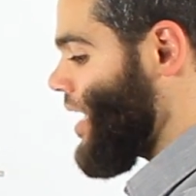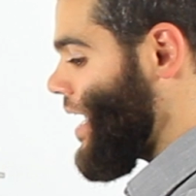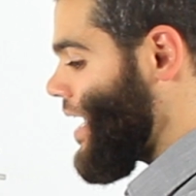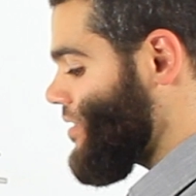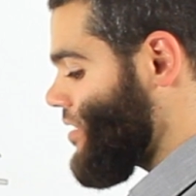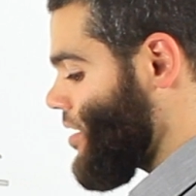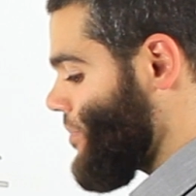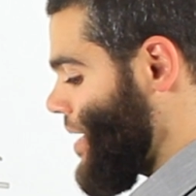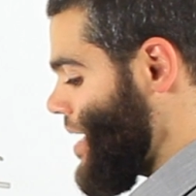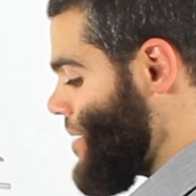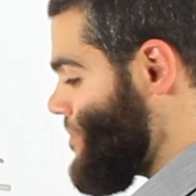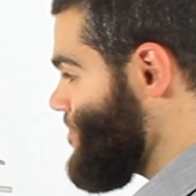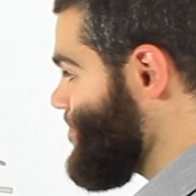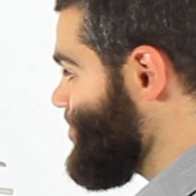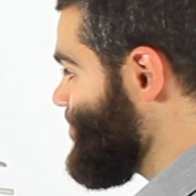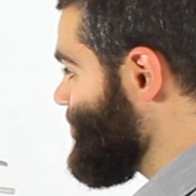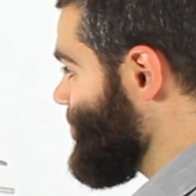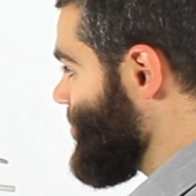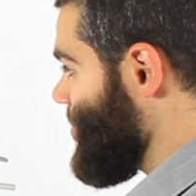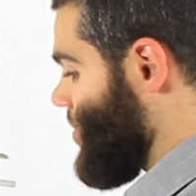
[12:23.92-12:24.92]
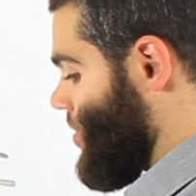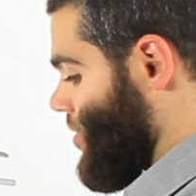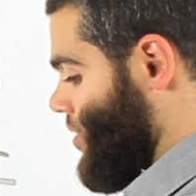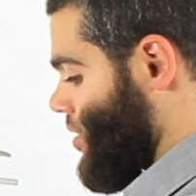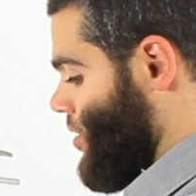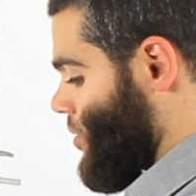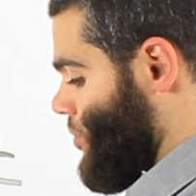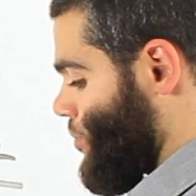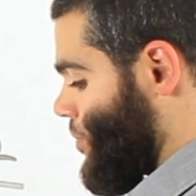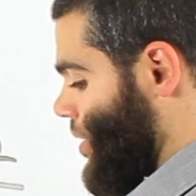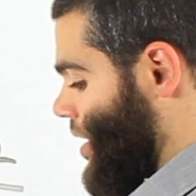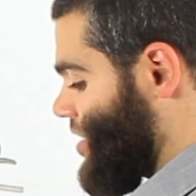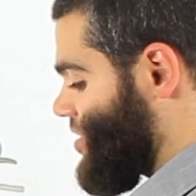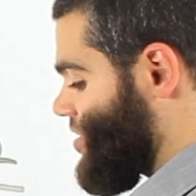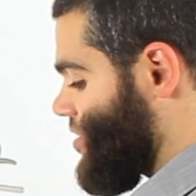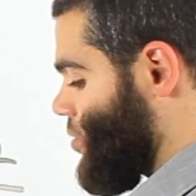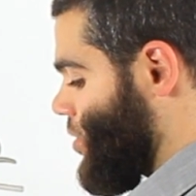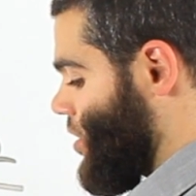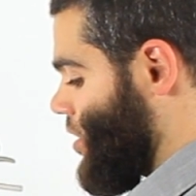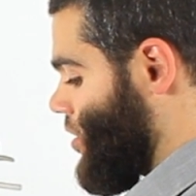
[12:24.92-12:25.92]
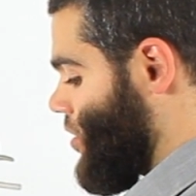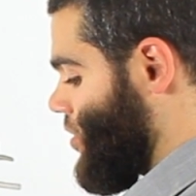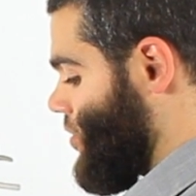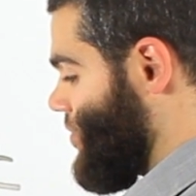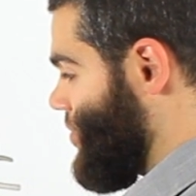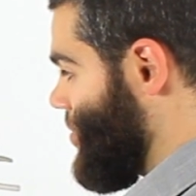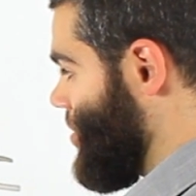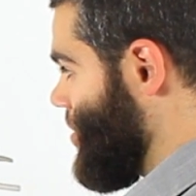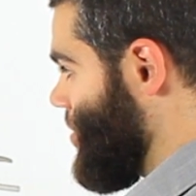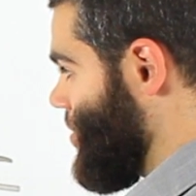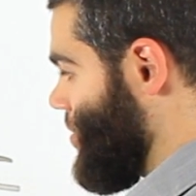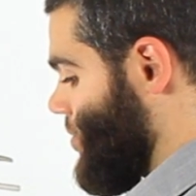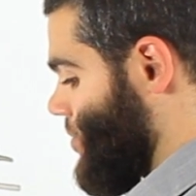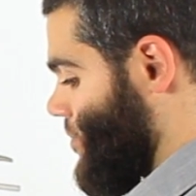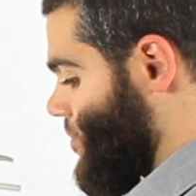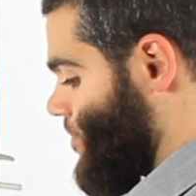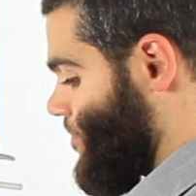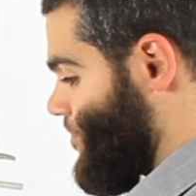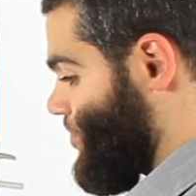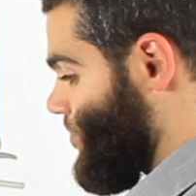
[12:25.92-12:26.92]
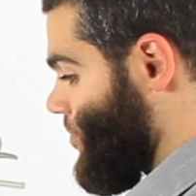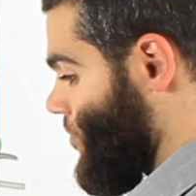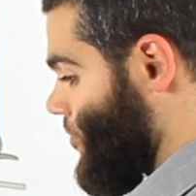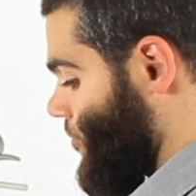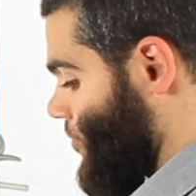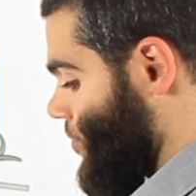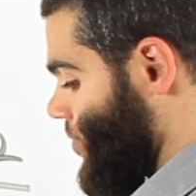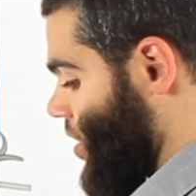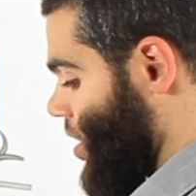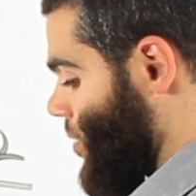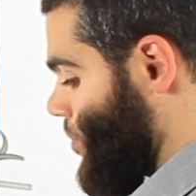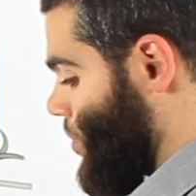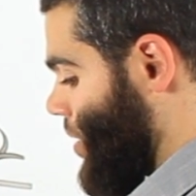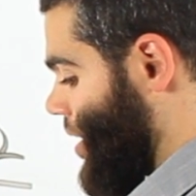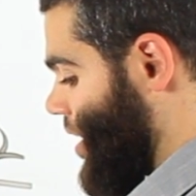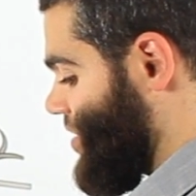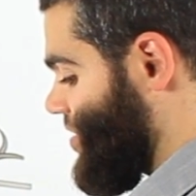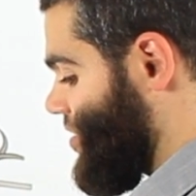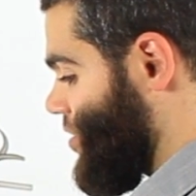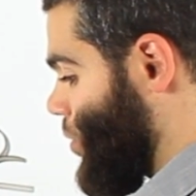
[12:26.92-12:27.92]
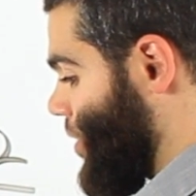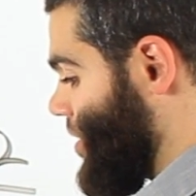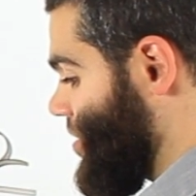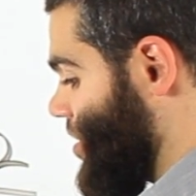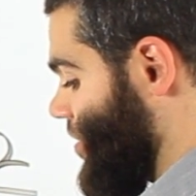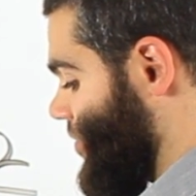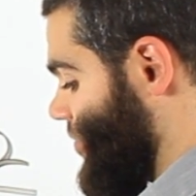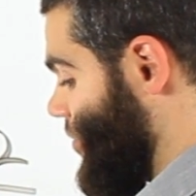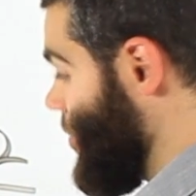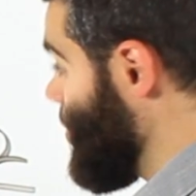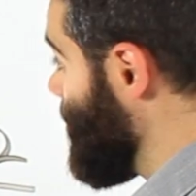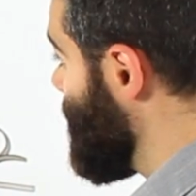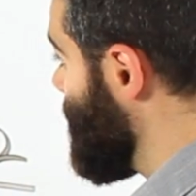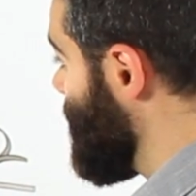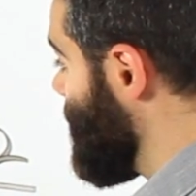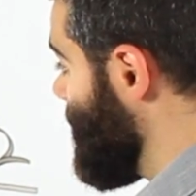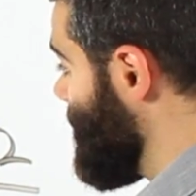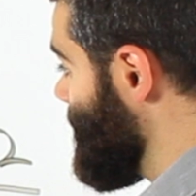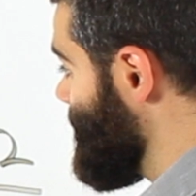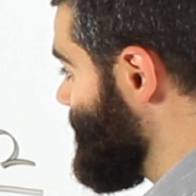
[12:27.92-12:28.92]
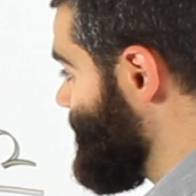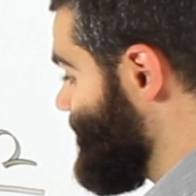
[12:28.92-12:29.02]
Add them up. Plus 12, plus 24,